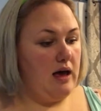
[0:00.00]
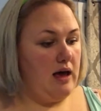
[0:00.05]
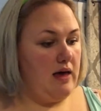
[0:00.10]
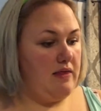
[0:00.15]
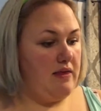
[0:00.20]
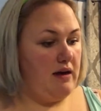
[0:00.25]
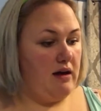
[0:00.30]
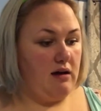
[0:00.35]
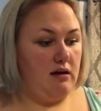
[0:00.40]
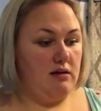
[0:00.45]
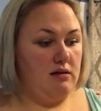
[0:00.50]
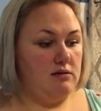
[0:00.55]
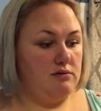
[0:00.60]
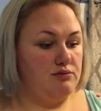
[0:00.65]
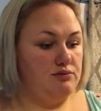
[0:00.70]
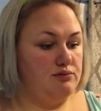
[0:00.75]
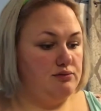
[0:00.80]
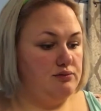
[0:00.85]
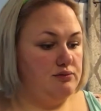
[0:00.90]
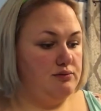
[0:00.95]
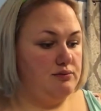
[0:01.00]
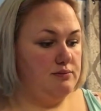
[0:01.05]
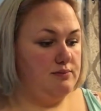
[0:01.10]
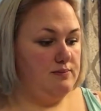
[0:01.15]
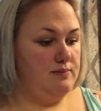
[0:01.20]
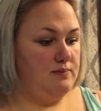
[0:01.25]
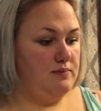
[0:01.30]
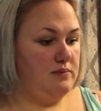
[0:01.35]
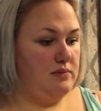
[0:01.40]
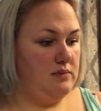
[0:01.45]
And
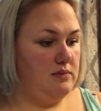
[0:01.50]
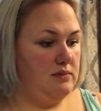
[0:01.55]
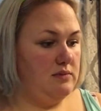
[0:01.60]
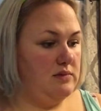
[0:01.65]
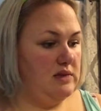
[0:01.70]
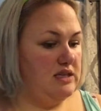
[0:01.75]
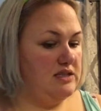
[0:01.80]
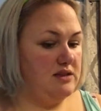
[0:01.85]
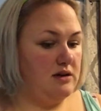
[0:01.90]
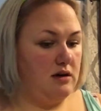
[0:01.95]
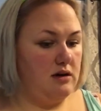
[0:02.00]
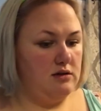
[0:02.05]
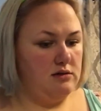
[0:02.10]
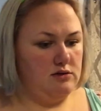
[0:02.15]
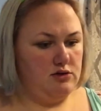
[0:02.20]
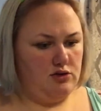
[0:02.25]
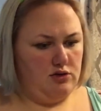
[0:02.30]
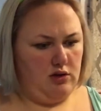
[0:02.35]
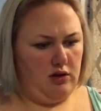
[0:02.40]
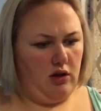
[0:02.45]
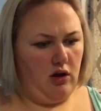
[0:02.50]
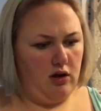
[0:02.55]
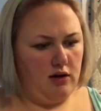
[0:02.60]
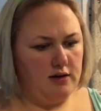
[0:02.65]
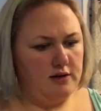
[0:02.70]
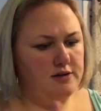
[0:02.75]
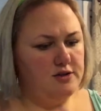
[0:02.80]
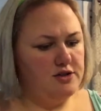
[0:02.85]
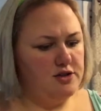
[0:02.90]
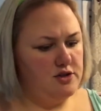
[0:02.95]
these are
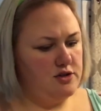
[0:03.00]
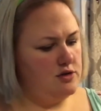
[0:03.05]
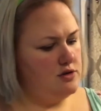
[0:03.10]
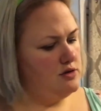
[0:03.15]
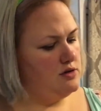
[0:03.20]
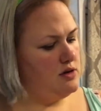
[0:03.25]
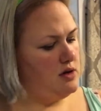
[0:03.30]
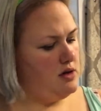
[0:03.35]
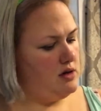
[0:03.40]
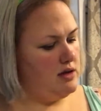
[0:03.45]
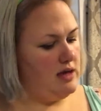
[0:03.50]
large.